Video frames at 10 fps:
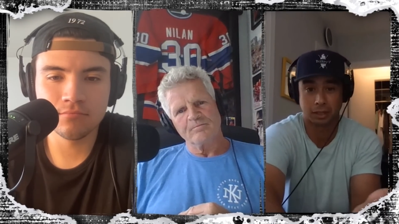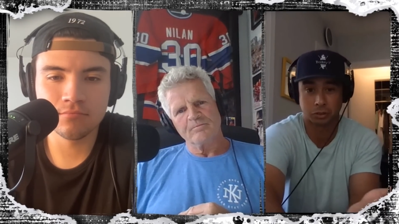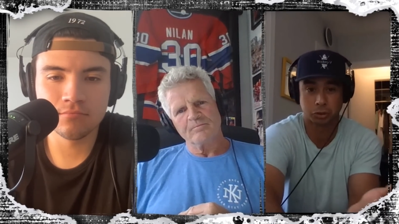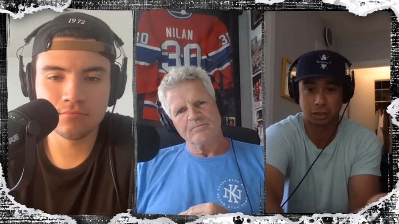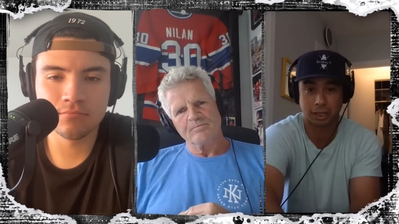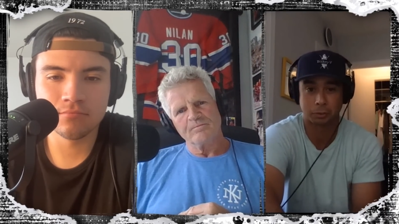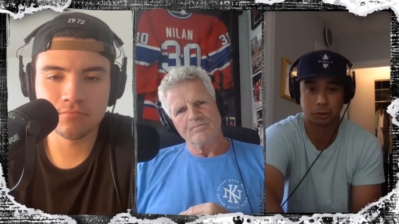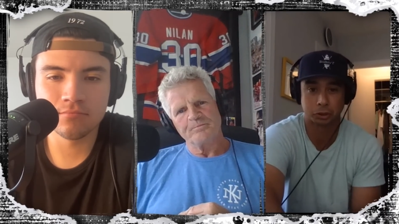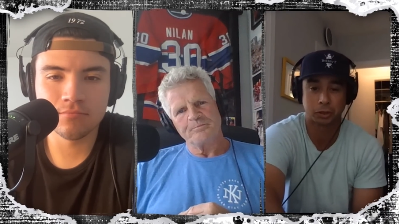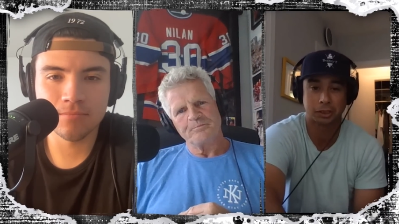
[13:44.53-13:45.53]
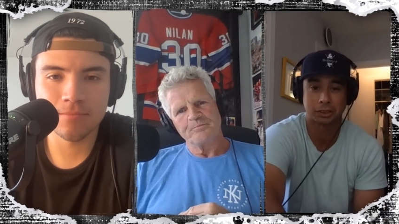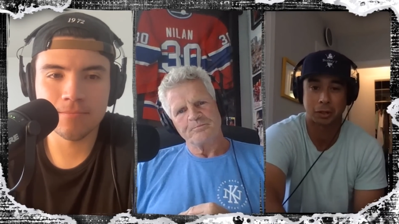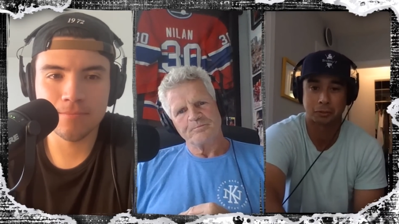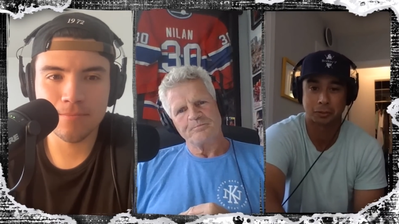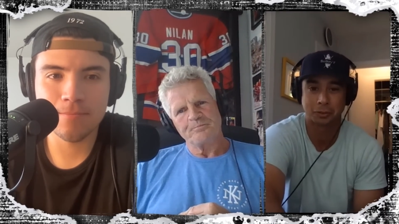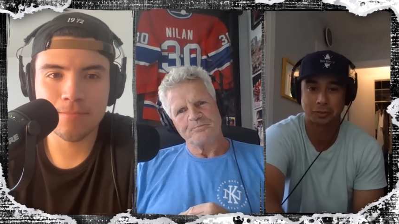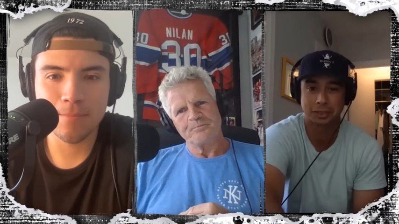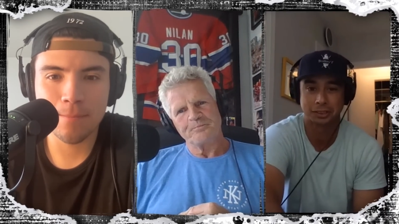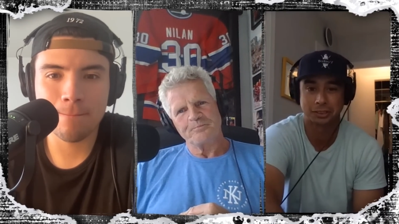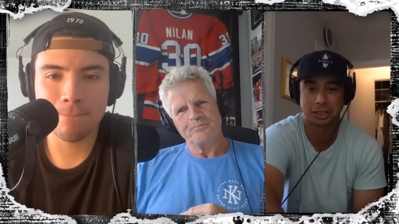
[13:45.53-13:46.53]
Speaker 1: Like I'd use like I would stress out for the
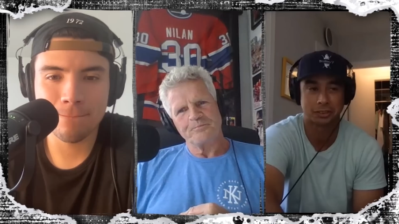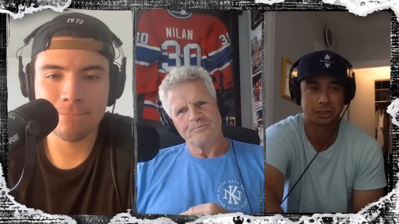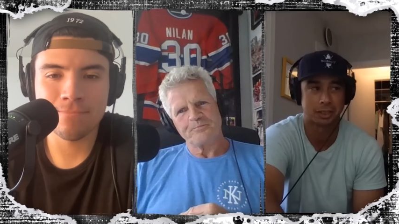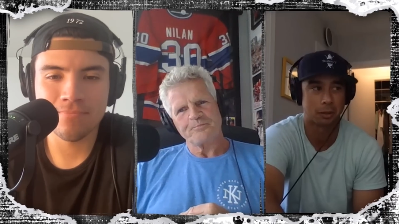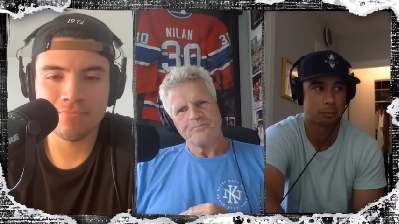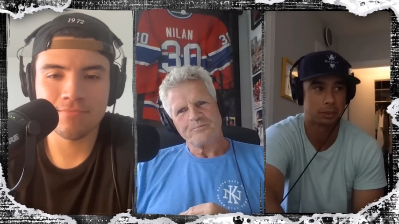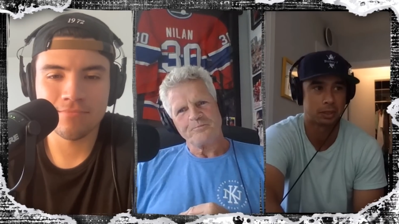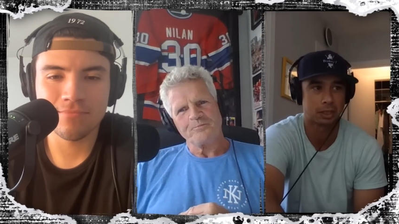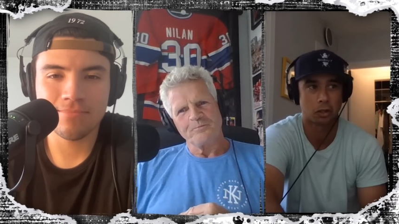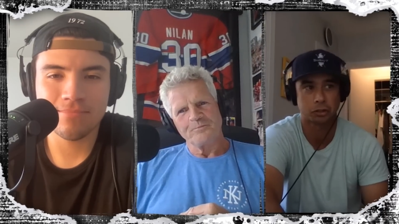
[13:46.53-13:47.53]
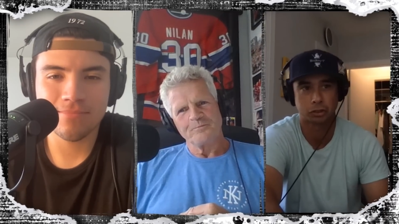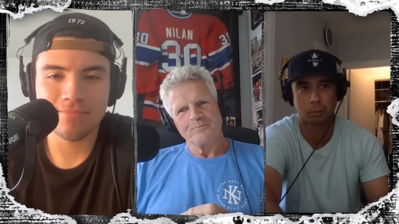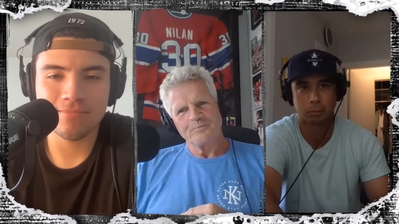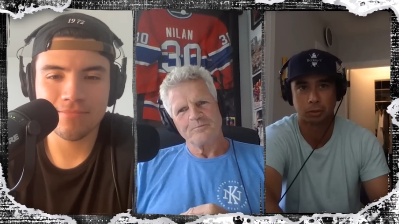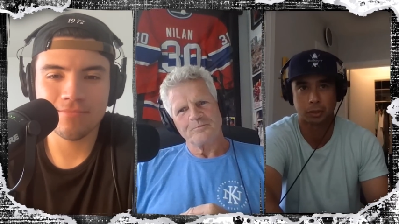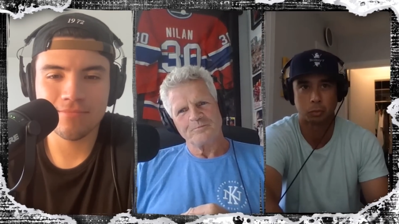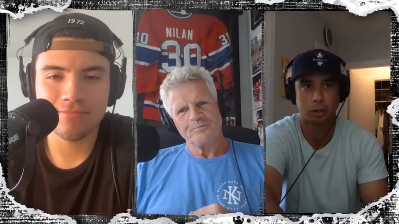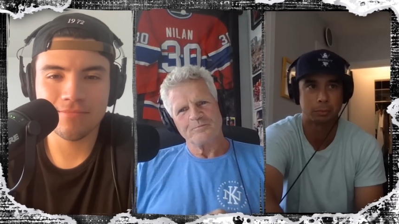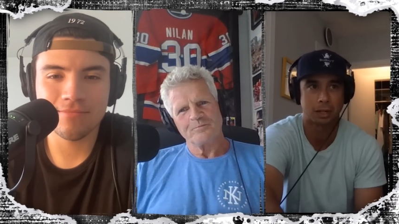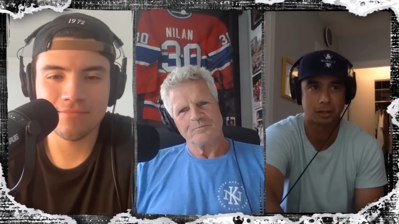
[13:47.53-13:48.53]
fitness testing. I would be like all summer, like
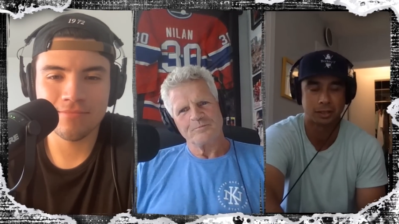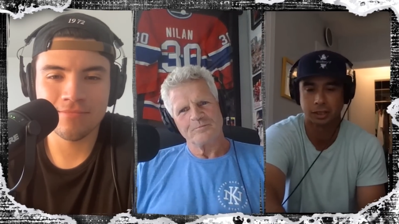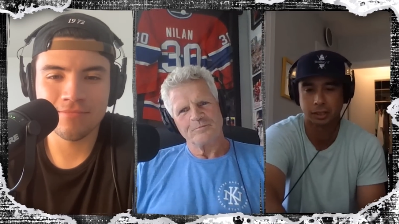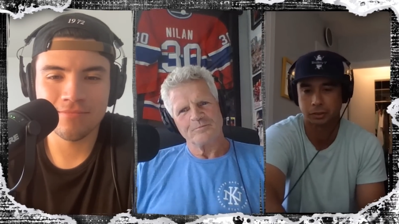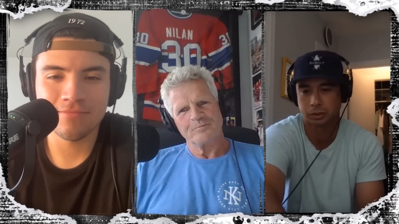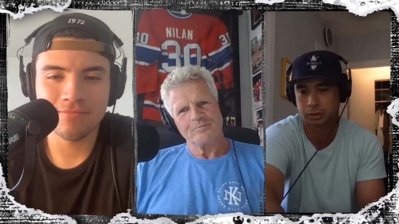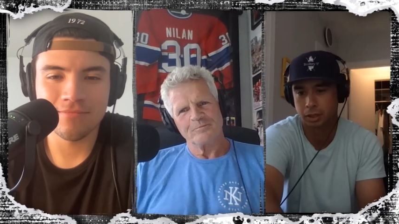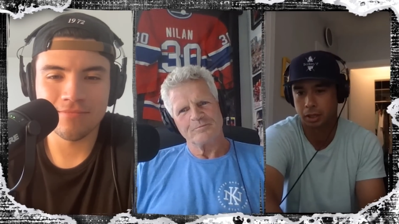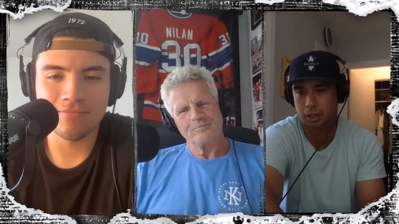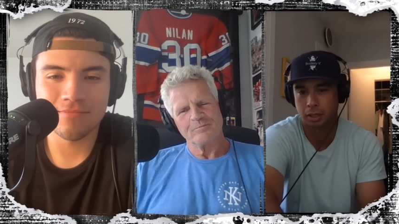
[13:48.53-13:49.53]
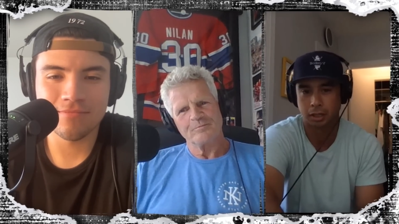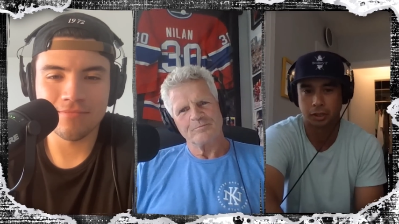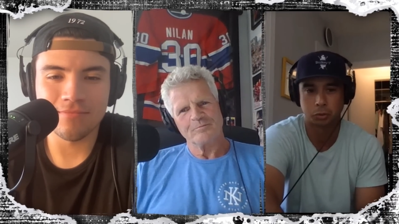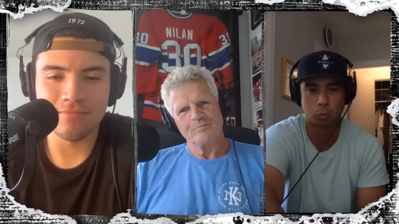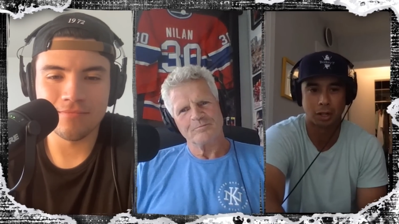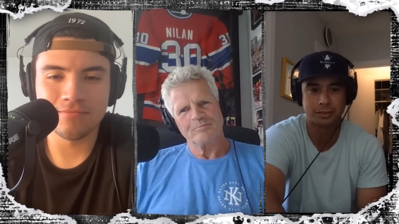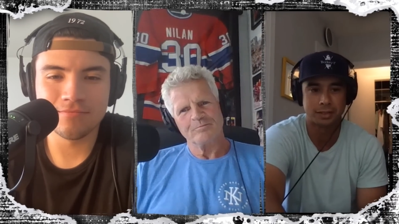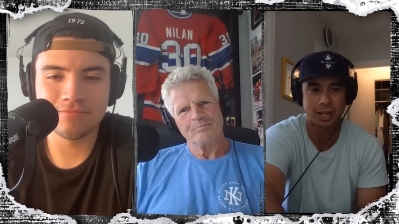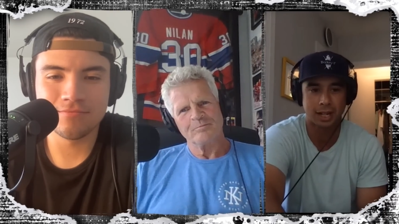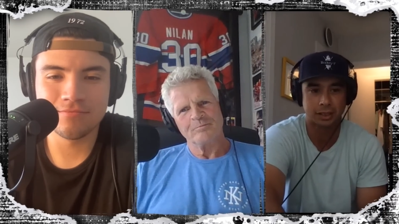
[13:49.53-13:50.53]
worried about it. And then like it's it's
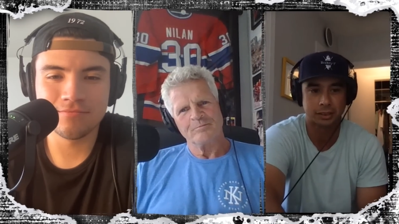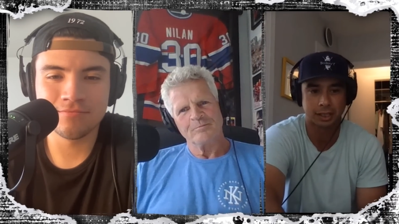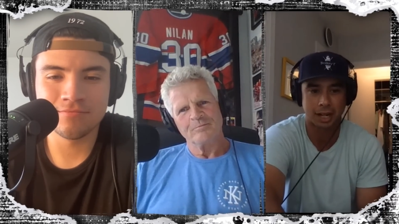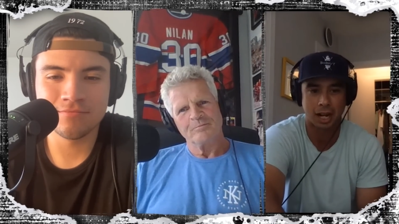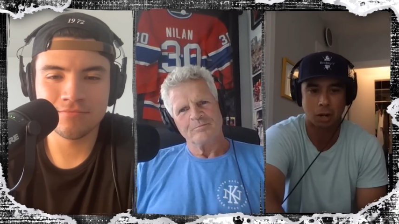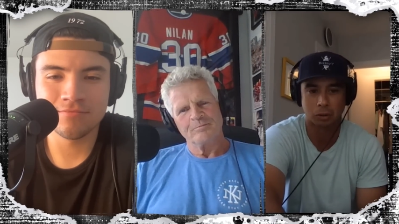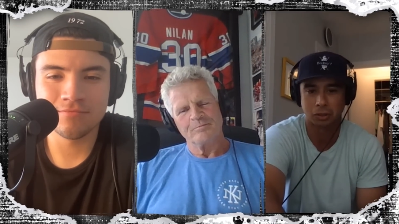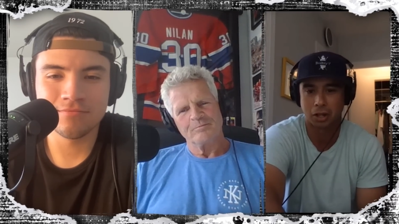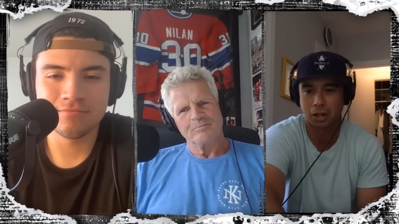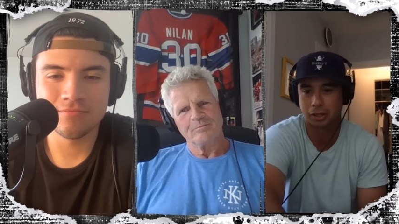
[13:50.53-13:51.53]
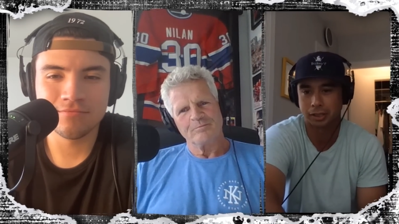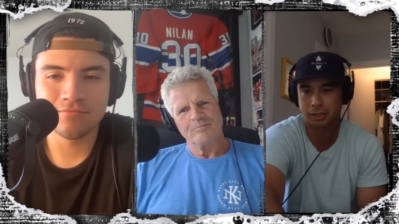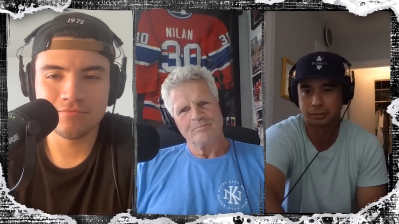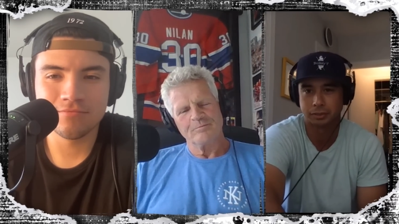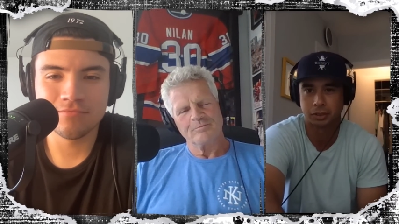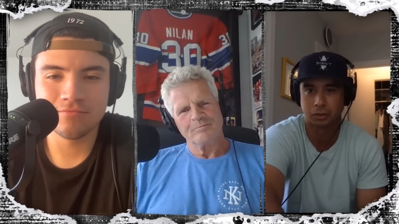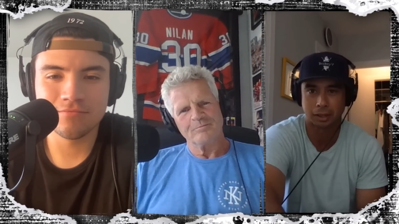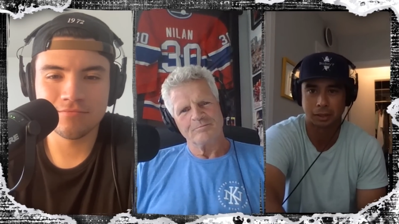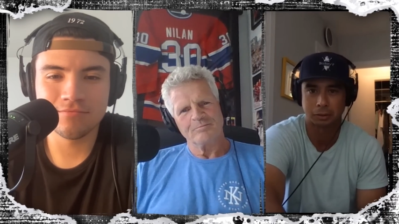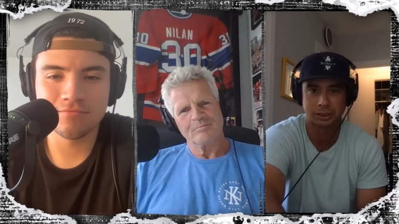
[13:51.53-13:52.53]
one day, it's like an hour long, and then you
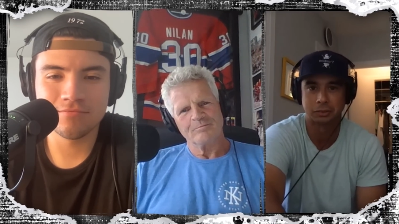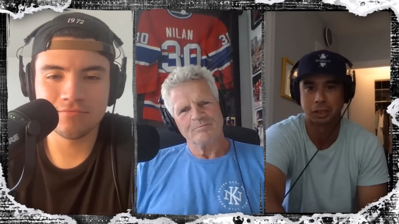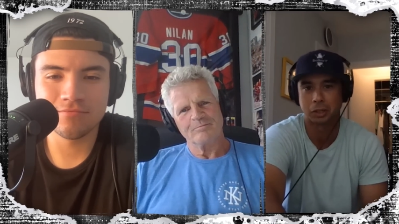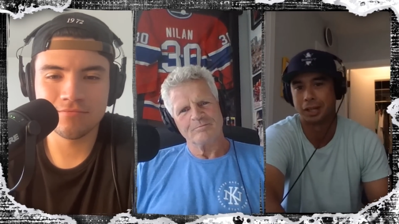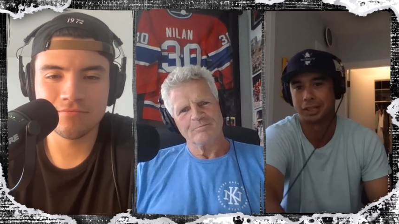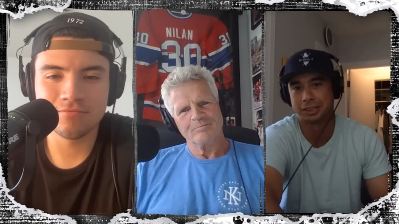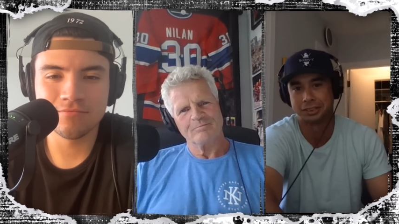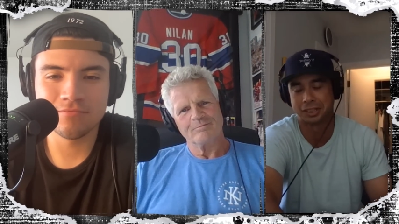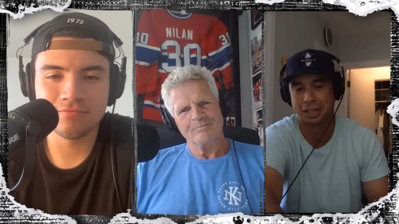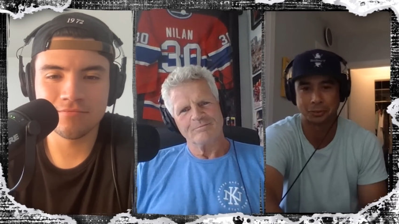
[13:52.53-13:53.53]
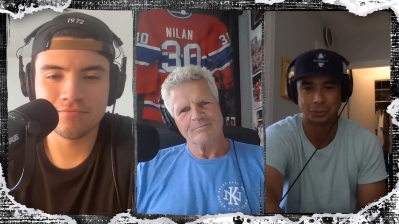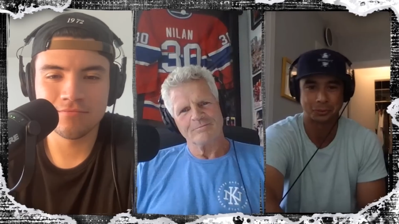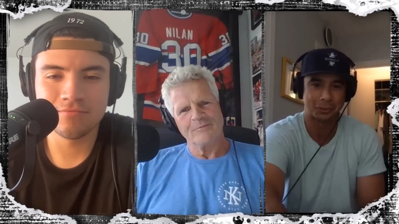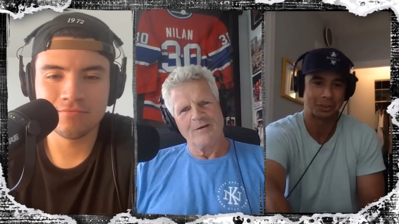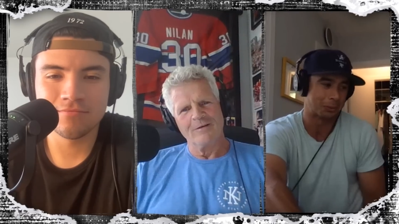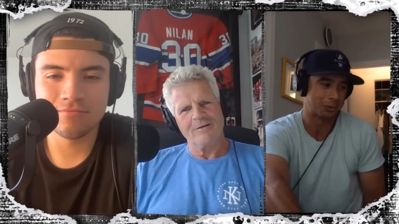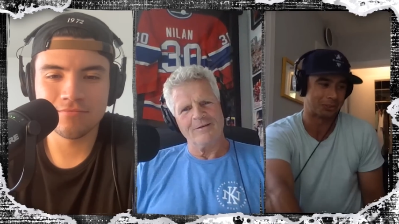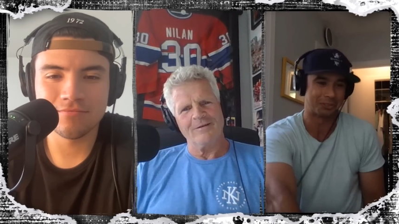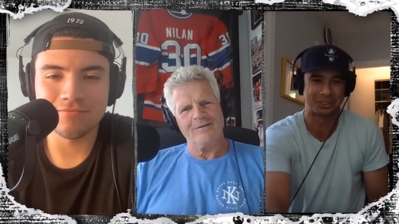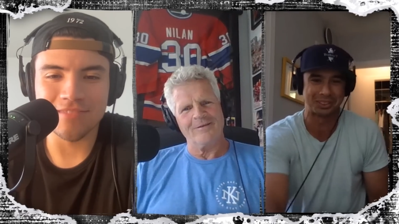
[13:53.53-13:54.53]
know, like I was eating like Wendy's after. Like you were
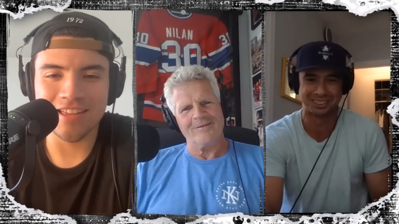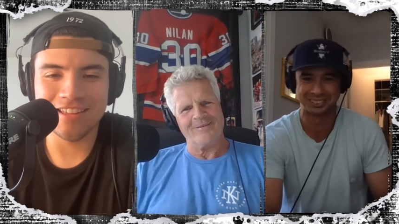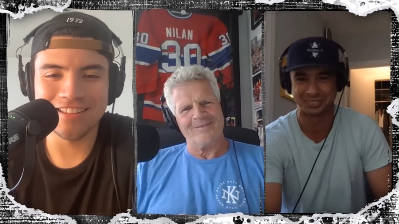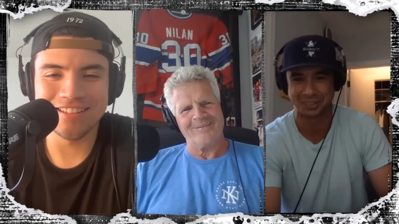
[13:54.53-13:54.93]
just